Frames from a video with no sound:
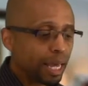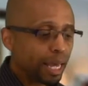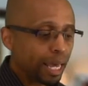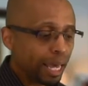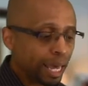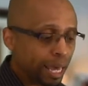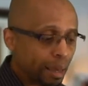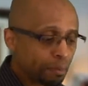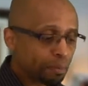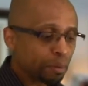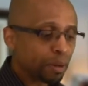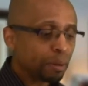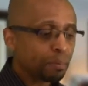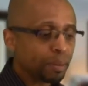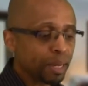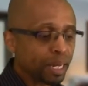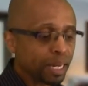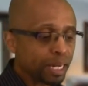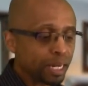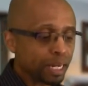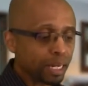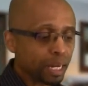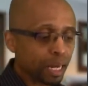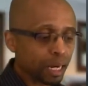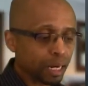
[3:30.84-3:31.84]

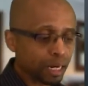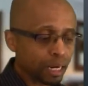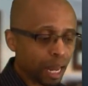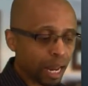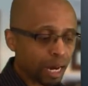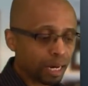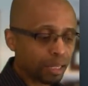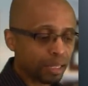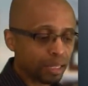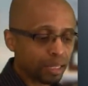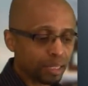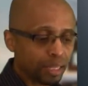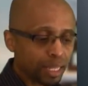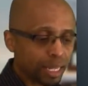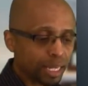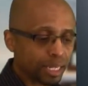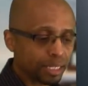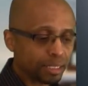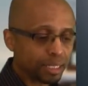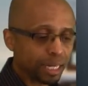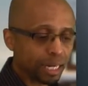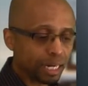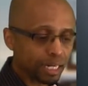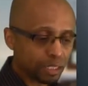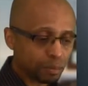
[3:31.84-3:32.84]
implementing a lot of the
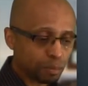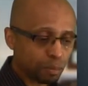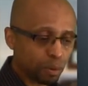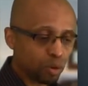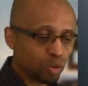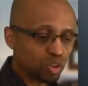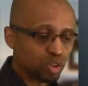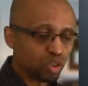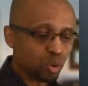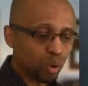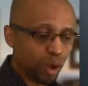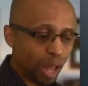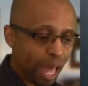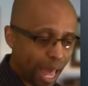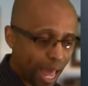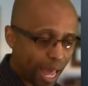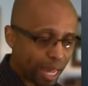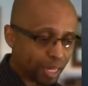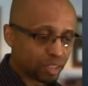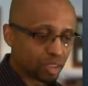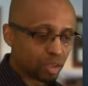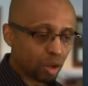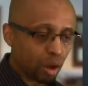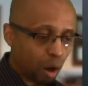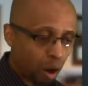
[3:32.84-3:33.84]
things that Xplocial
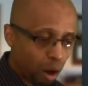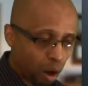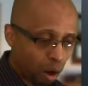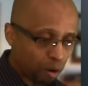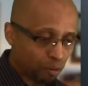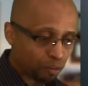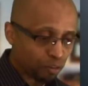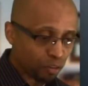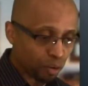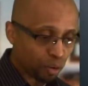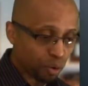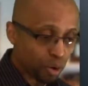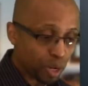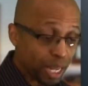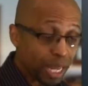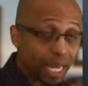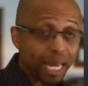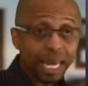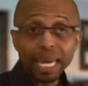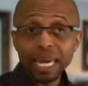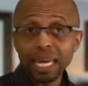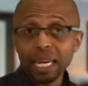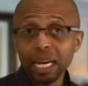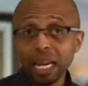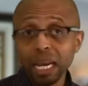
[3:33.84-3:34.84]
has to offer
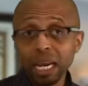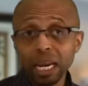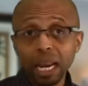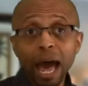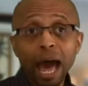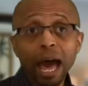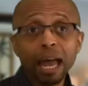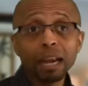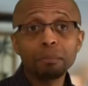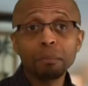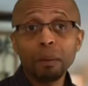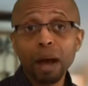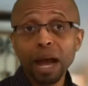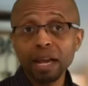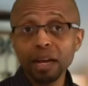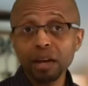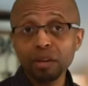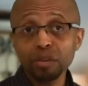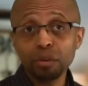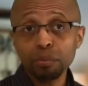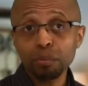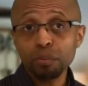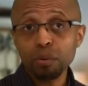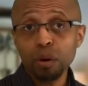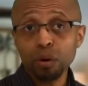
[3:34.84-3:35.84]
in a lot of my
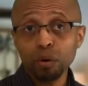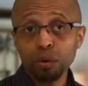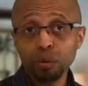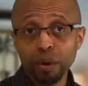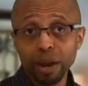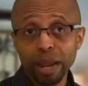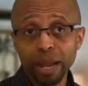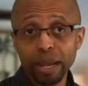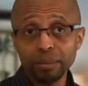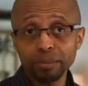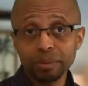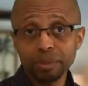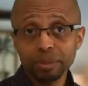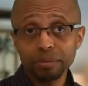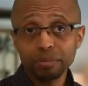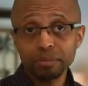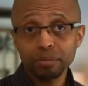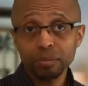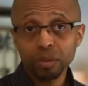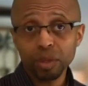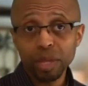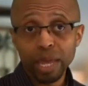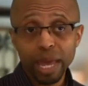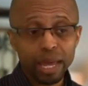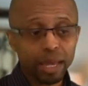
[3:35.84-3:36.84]
other programs.
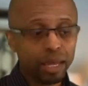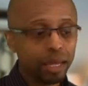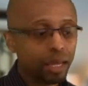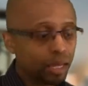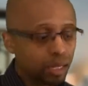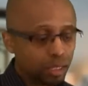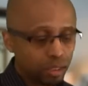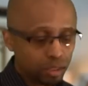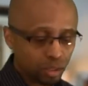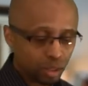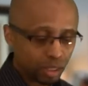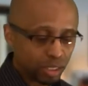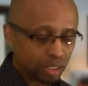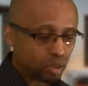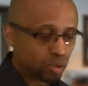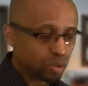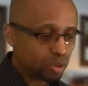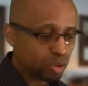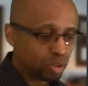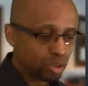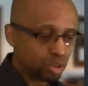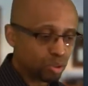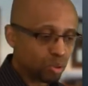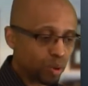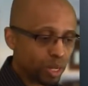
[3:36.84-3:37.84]
Okay, so let's
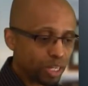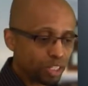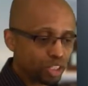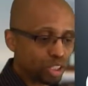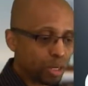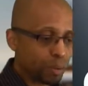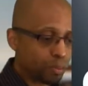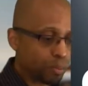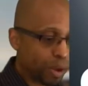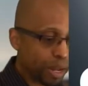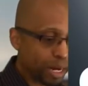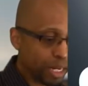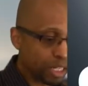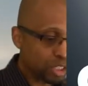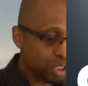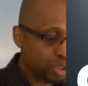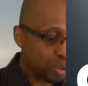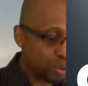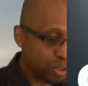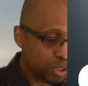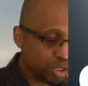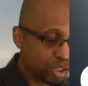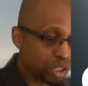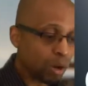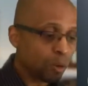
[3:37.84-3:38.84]
just go ahead and jump right into
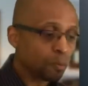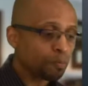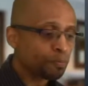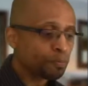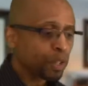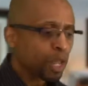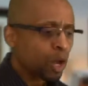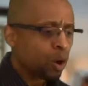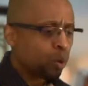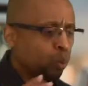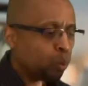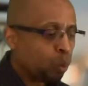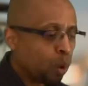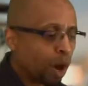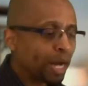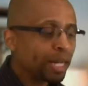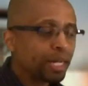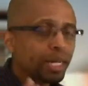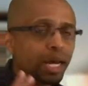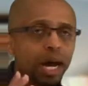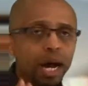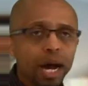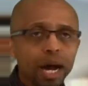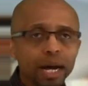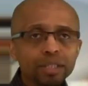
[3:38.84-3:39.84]
it. So
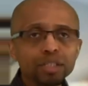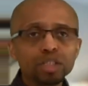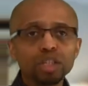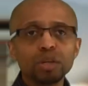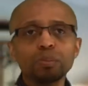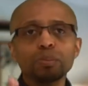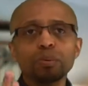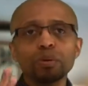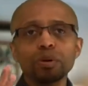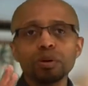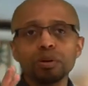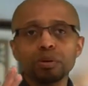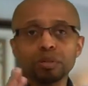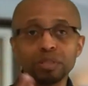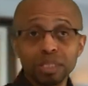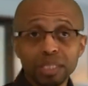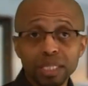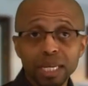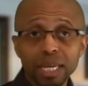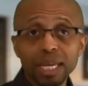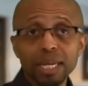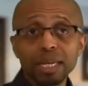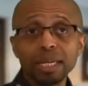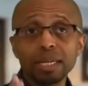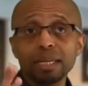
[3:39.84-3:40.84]

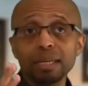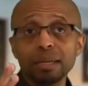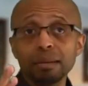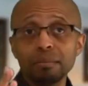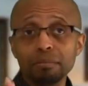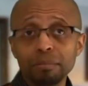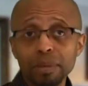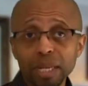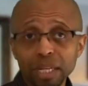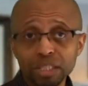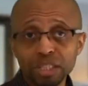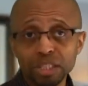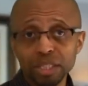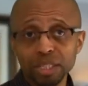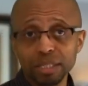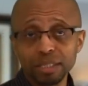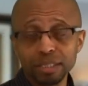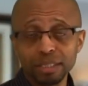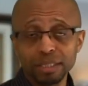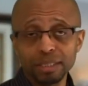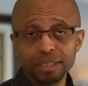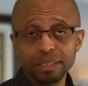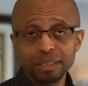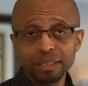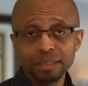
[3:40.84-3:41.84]
100%
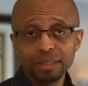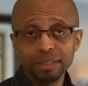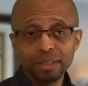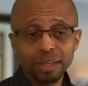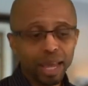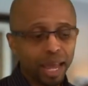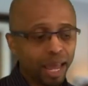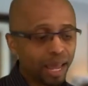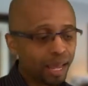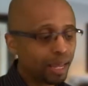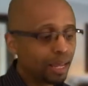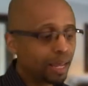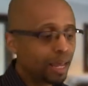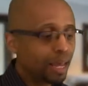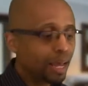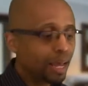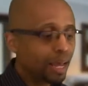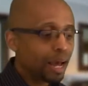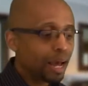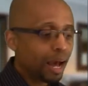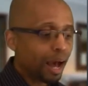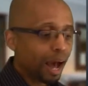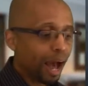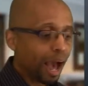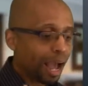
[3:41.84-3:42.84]
commissions. Okay,
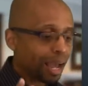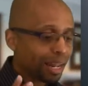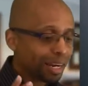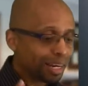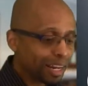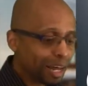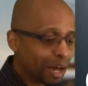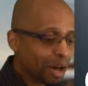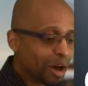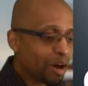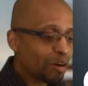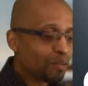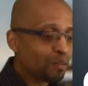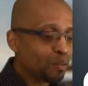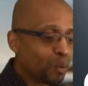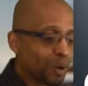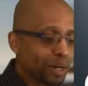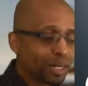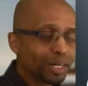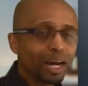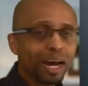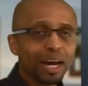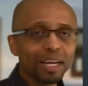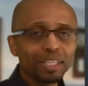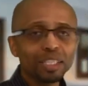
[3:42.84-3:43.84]
I love
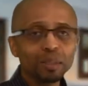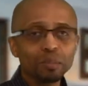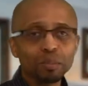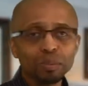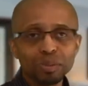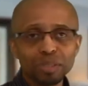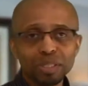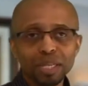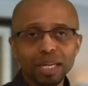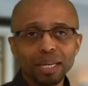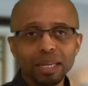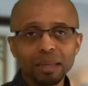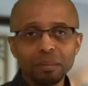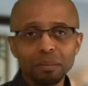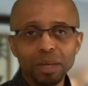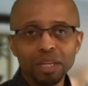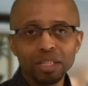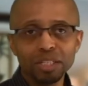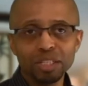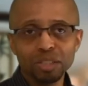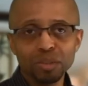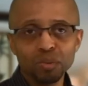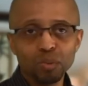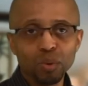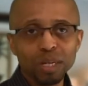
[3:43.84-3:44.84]
100%
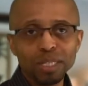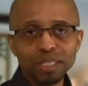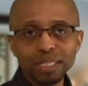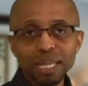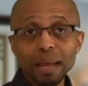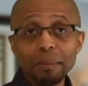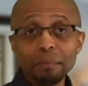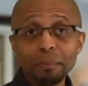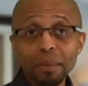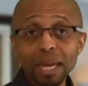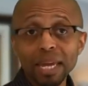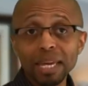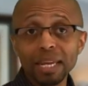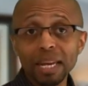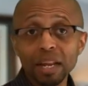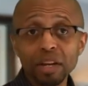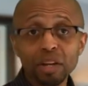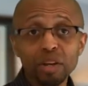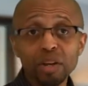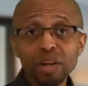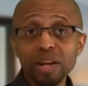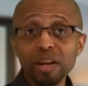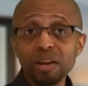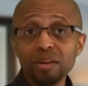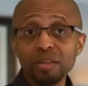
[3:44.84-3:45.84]
commissions. What does that mean? I know
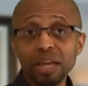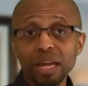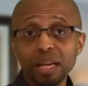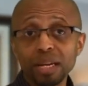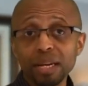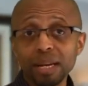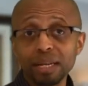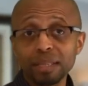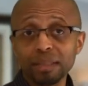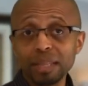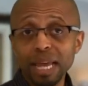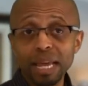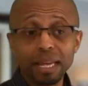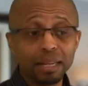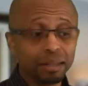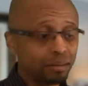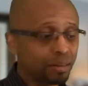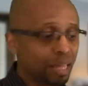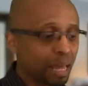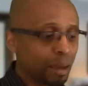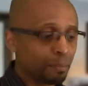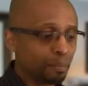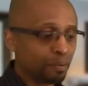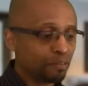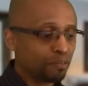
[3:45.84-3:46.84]
you hear
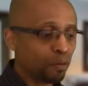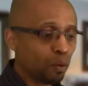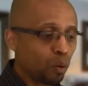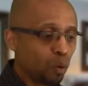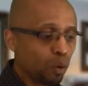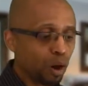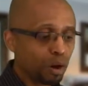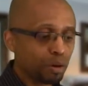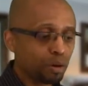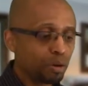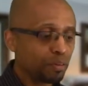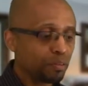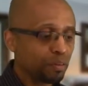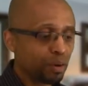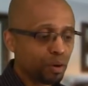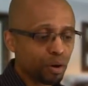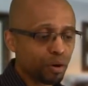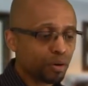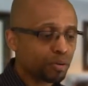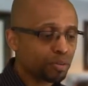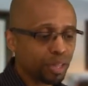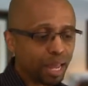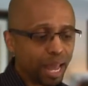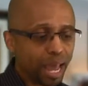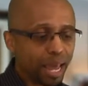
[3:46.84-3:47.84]
that before. I know you've
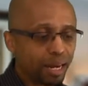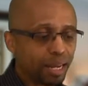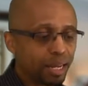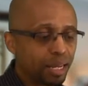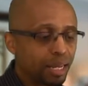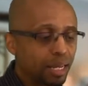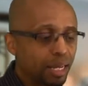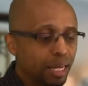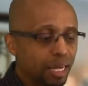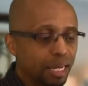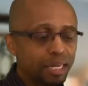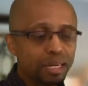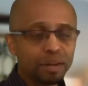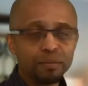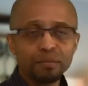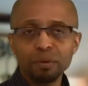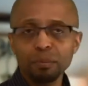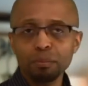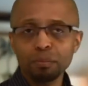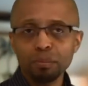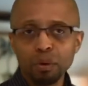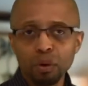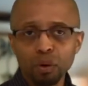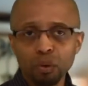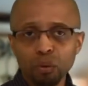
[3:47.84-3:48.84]
heard that in
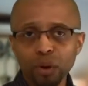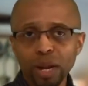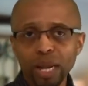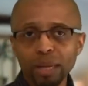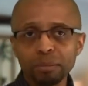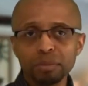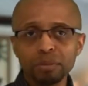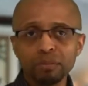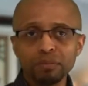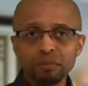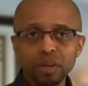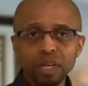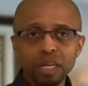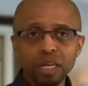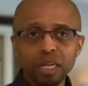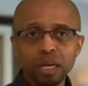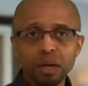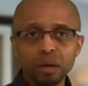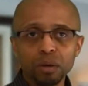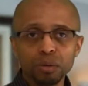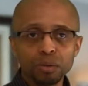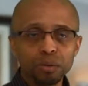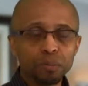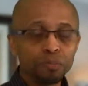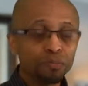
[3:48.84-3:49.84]
different programs and
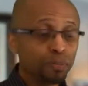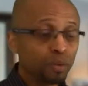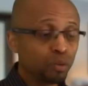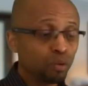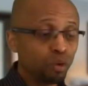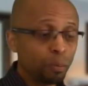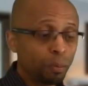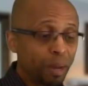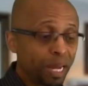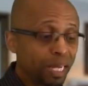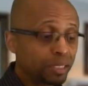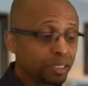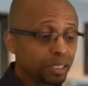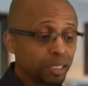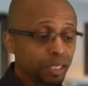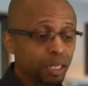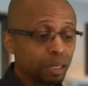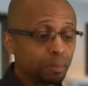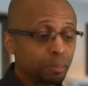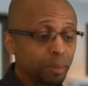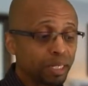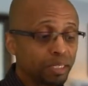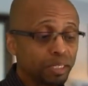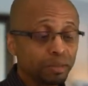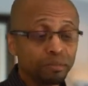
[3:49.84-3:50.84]
videos. Well, basically
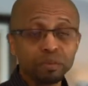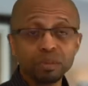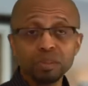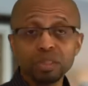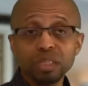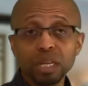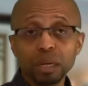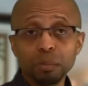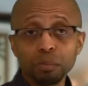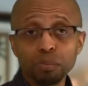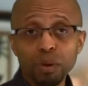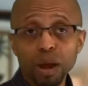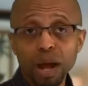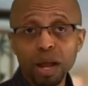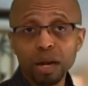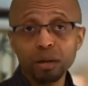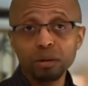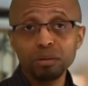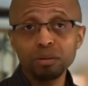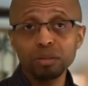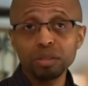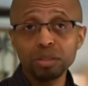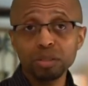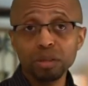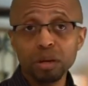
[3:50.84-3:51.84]
it means if you sell a
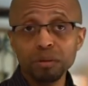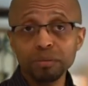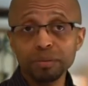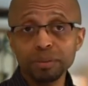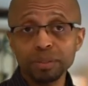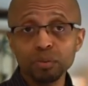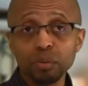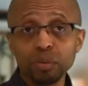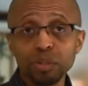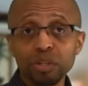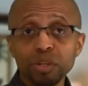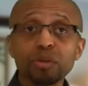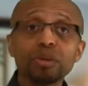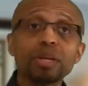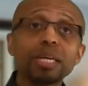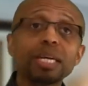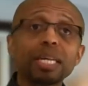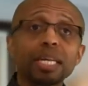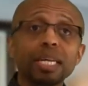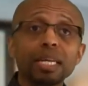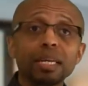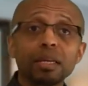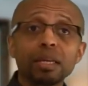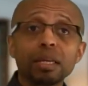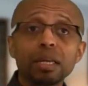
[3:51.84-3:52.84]
product or a service, well, you're
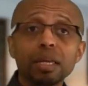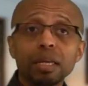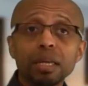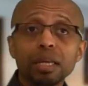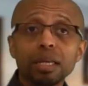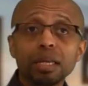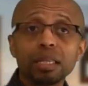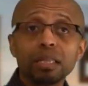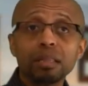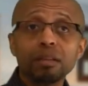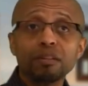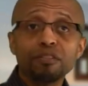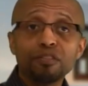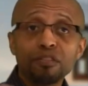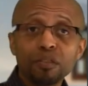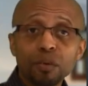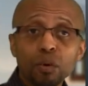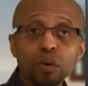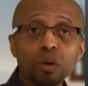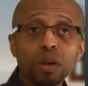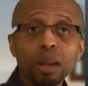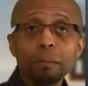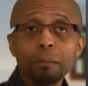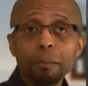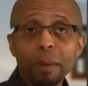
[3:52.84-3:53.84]
getting the
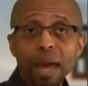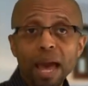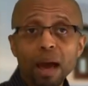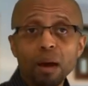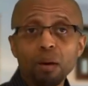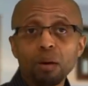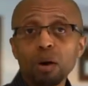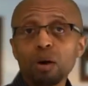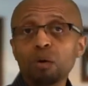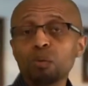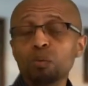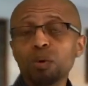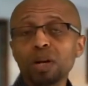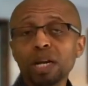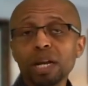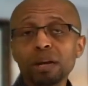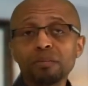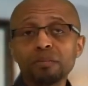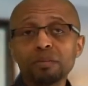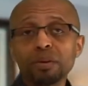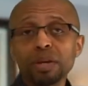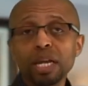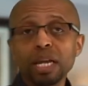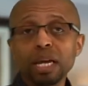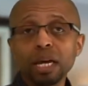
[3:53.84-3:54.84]
full amount of
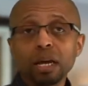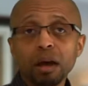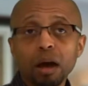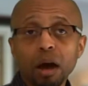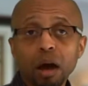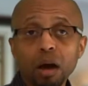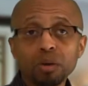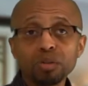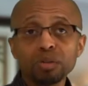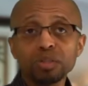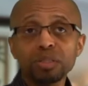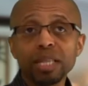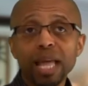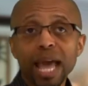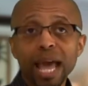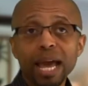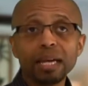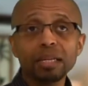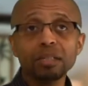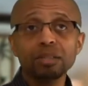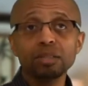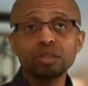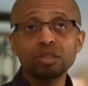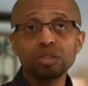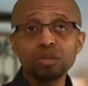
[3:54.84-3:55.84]
whatever it costs that
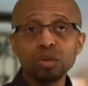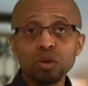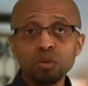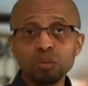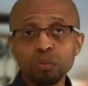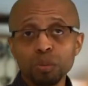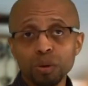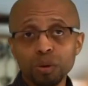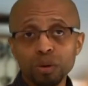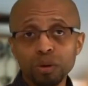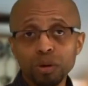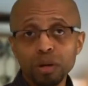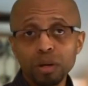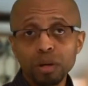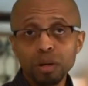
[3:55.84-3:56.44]
consumer